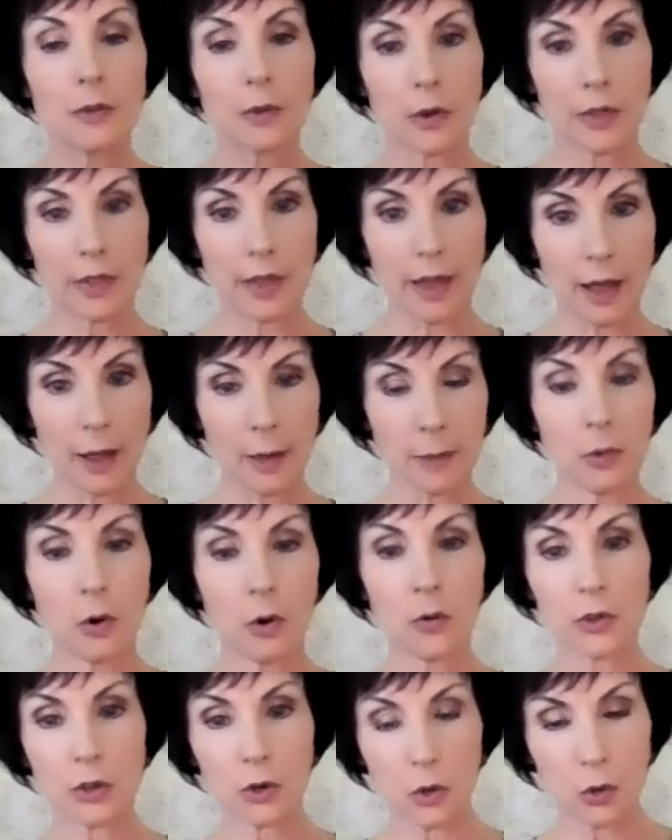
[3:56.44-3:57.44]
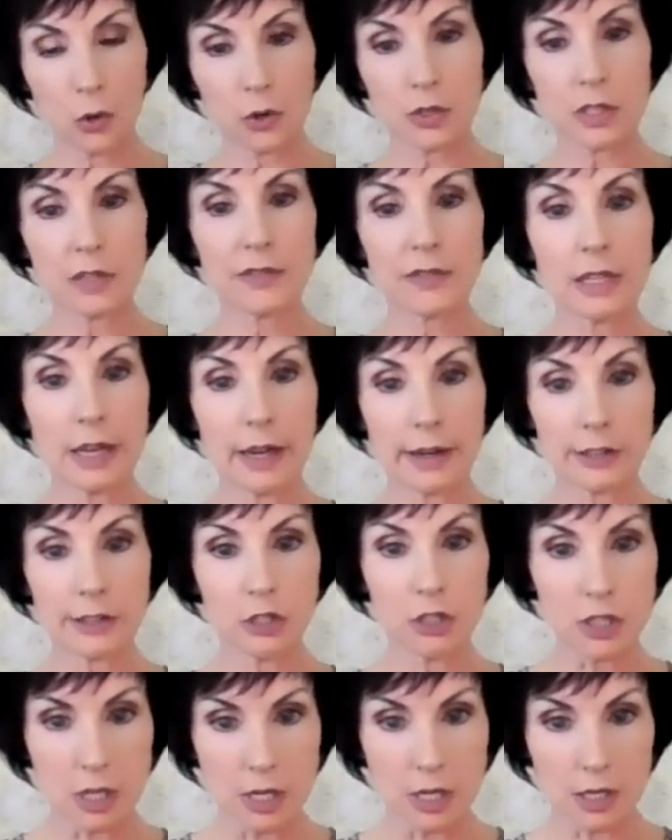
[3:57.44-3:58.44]
for them over the course of the
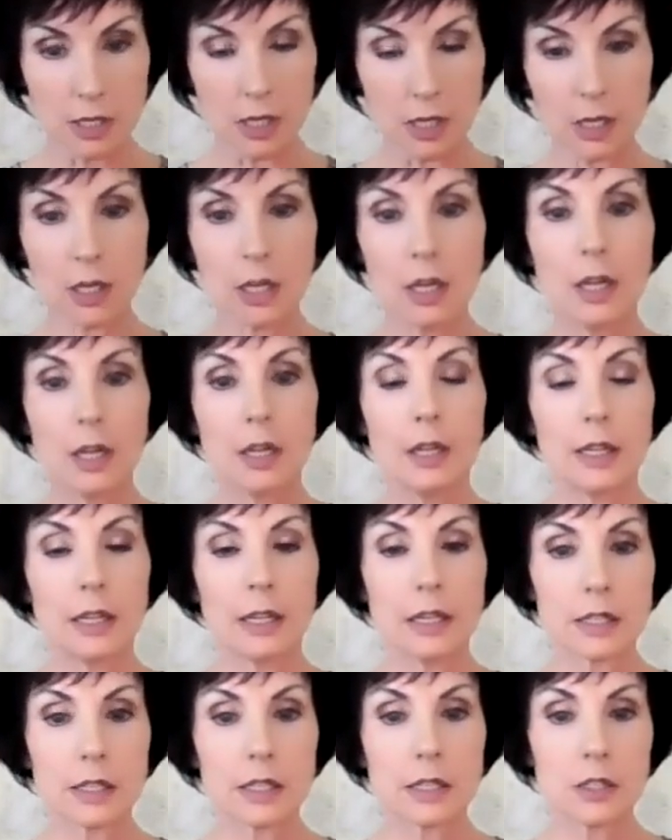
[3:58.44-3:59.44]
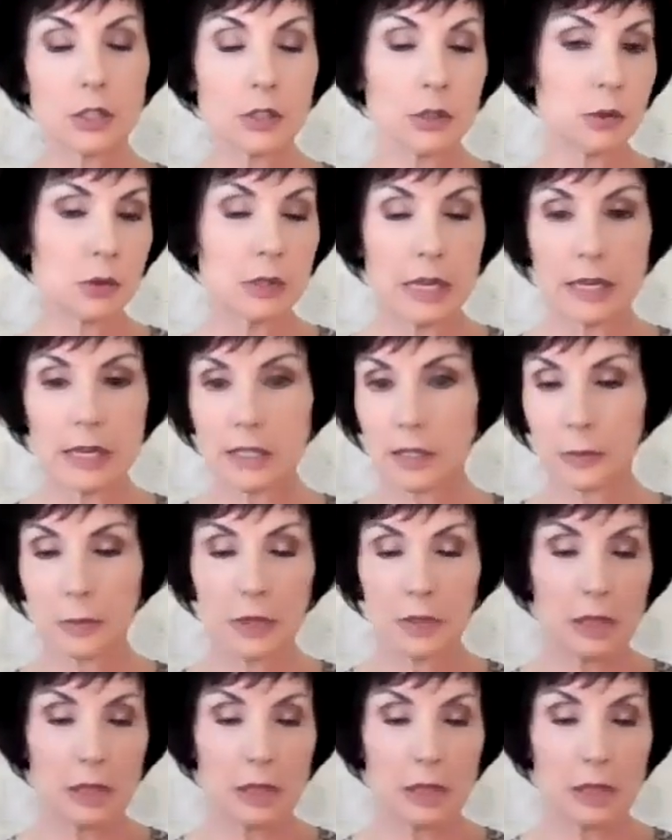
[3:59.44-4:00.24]
next year, is to take some